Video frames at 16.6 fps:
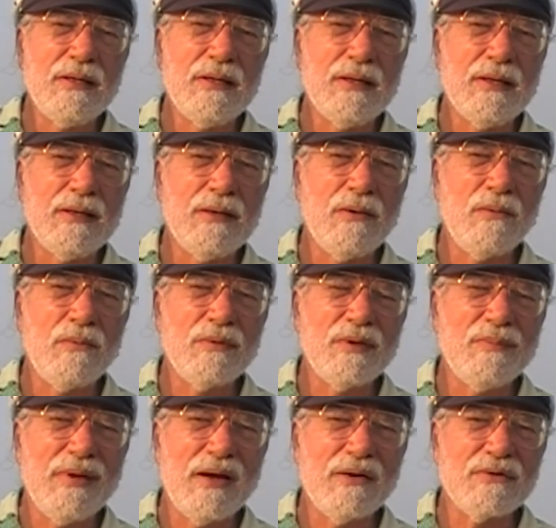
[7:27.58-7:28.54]

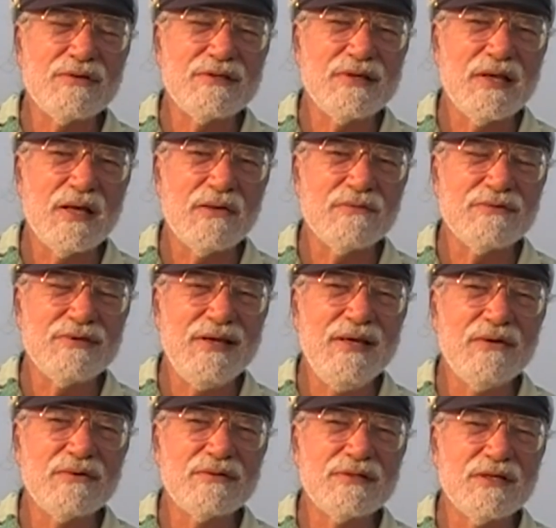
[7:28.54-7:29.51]
only about ourselves.
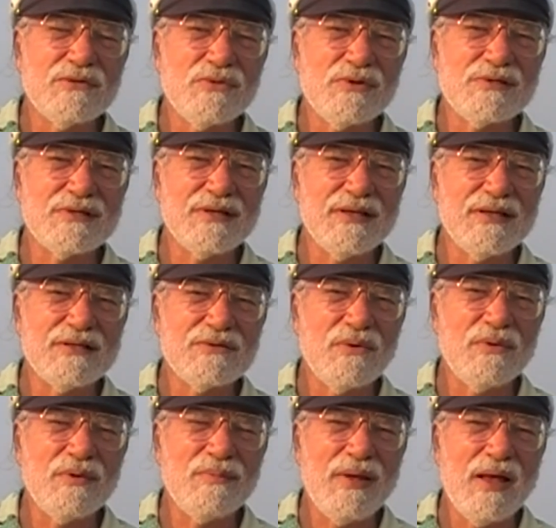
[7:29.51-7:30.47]
Egocentricity. It's
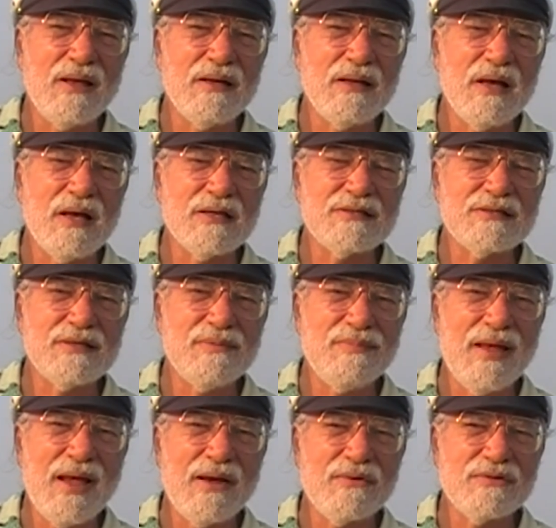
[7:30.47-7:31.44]
only about us that
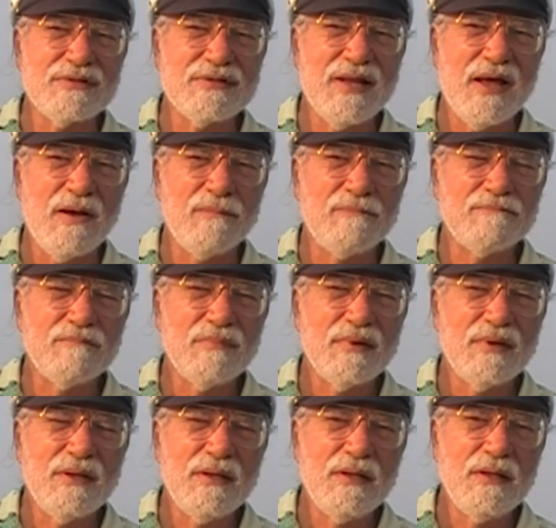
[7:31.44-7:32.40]
matters now.
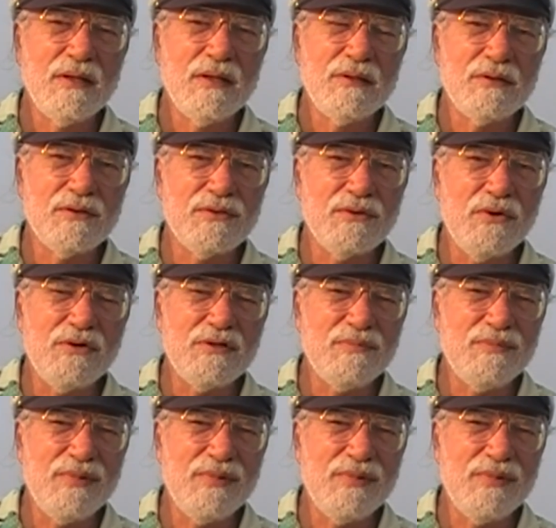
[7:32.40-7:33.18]
The third